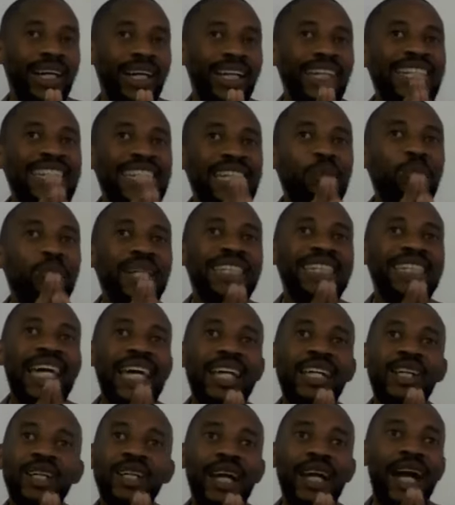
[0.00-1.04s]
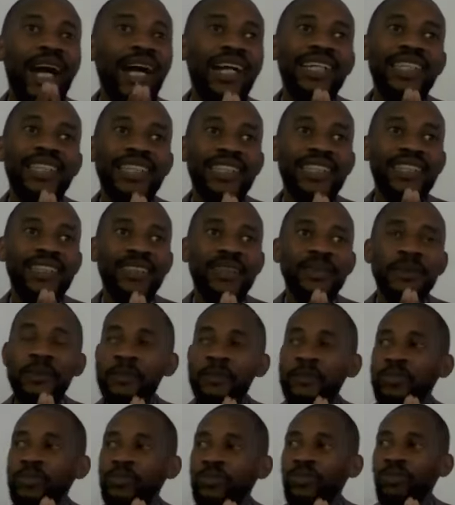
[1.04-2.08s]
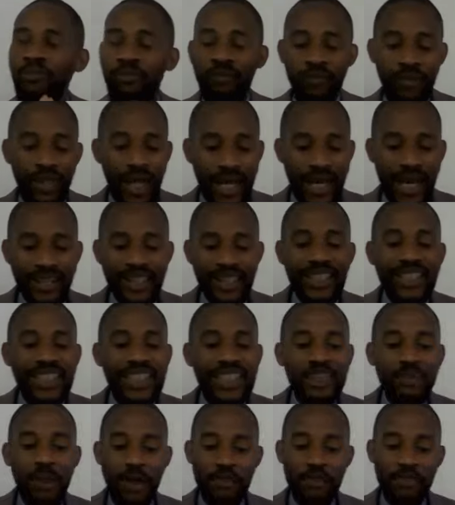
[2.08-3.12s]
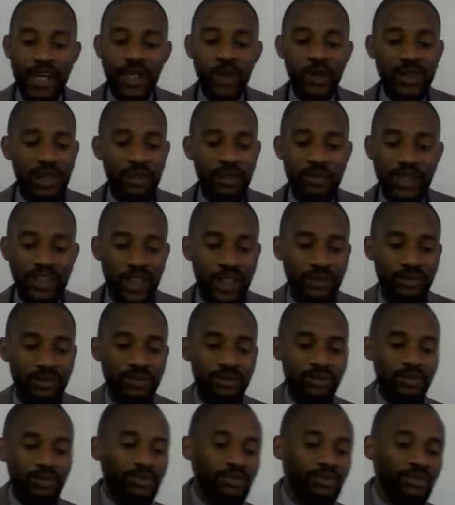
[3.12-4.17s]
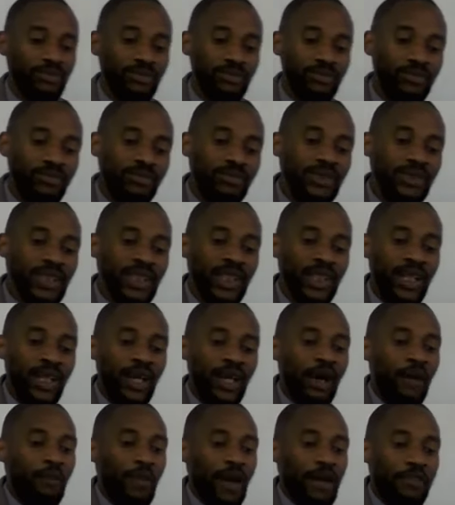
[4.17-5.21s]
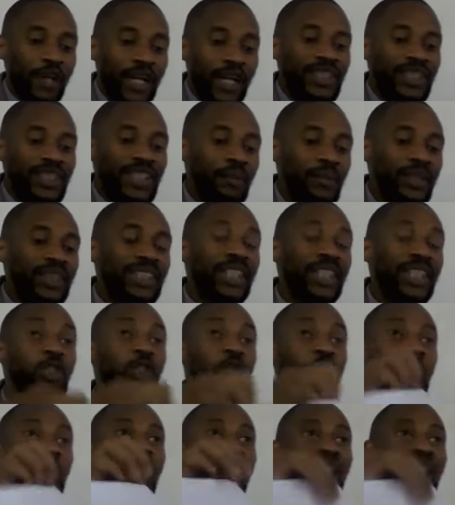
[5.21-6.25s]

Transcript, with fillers: It's simply saying, guys, and I think this is my final submission. My final submission to you